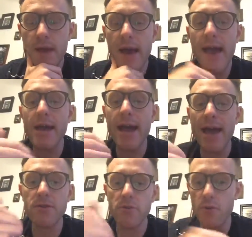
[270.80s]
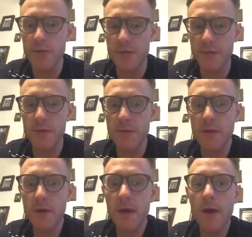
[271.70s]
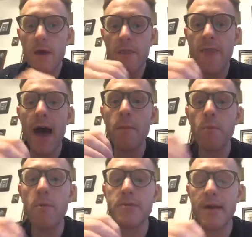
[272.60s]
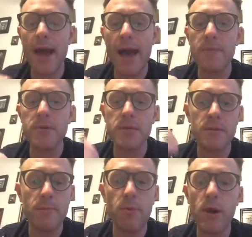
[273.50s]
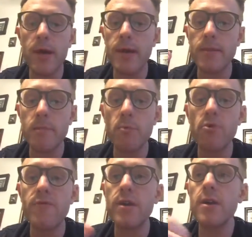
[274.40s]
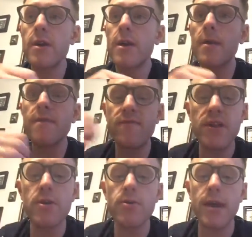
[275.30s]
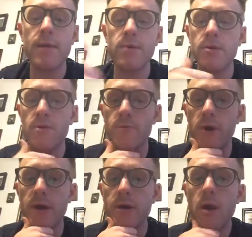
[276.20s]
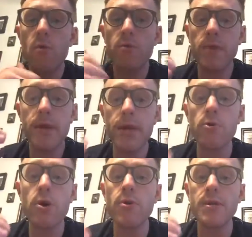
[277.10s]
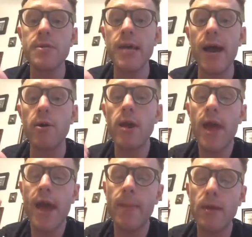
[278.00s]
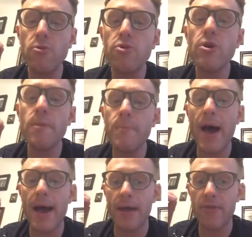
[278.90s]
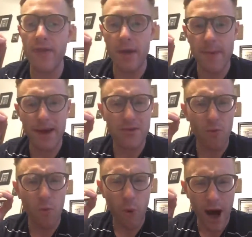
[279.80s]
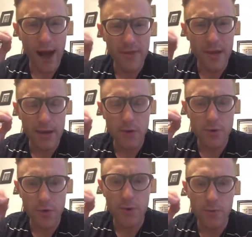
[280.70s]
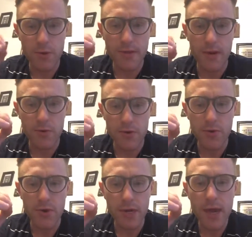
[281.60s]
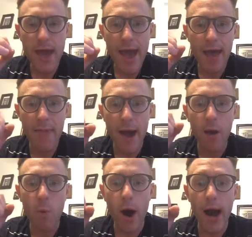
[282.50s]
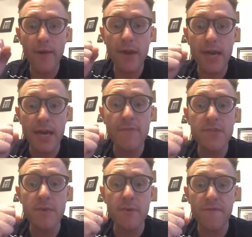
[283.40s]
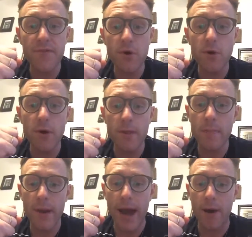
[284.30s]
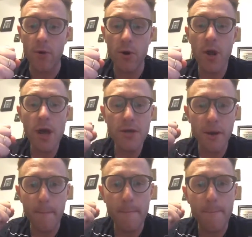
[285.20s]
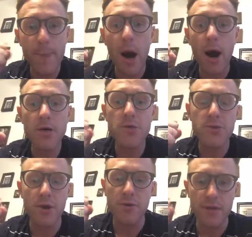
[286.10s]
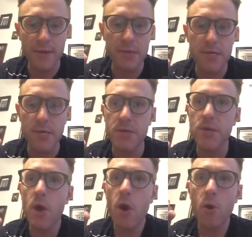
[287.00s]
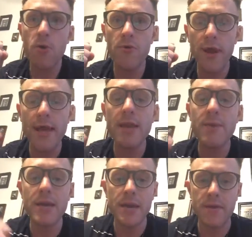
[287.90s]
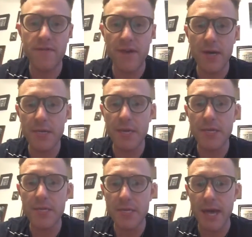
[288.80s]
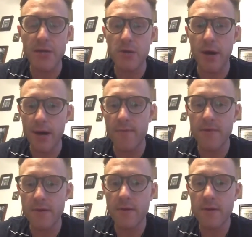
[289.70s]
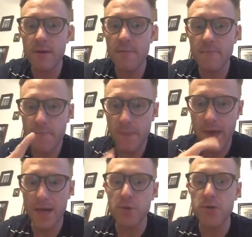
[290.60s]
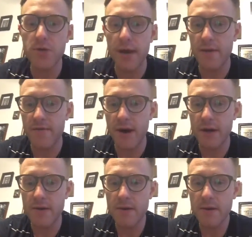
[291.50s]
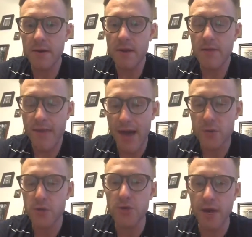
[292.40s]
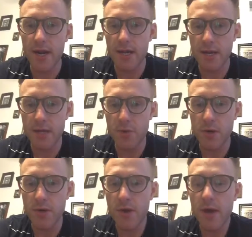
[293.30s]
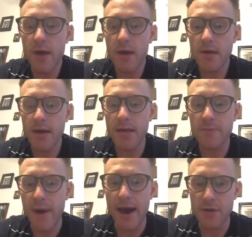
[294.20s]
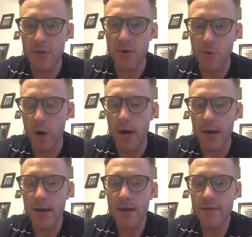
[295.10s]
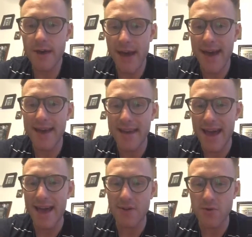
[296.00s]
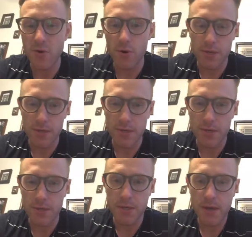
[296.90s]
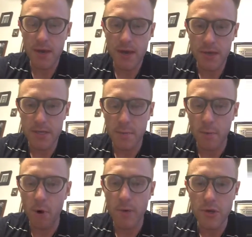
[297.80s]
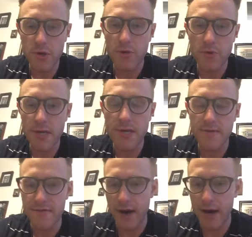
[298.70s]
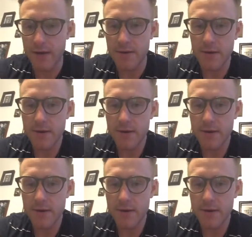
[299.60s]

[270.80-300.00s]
Anagnorisis. That moment that happens in the play, in the movie, in the video game that you're playing, when the hero gets down and they look back and think back to why they are doing what they are doing. And that why gives them the fuel and the power to punch their nemesis or their enemy in the face and stand triumphant. That's what you got to find. That's what you got to connect with. Connect back to your why. The anagnorisis is the moment you need to find